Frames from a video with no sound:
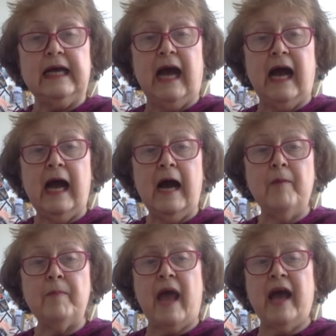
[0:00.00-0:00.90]

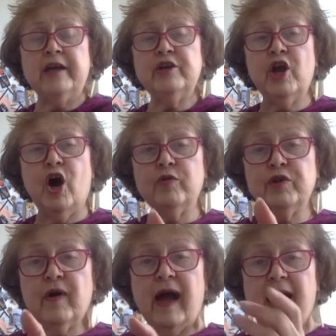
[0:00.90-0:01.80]
I know
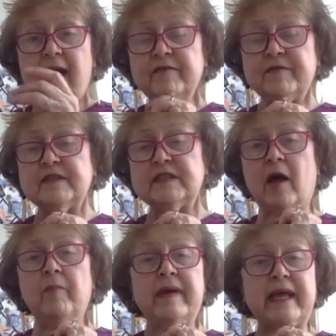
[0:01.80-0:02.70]
you have
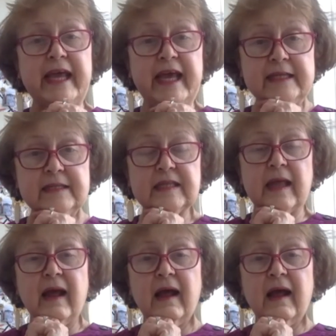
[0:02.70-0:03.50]
some maquettes,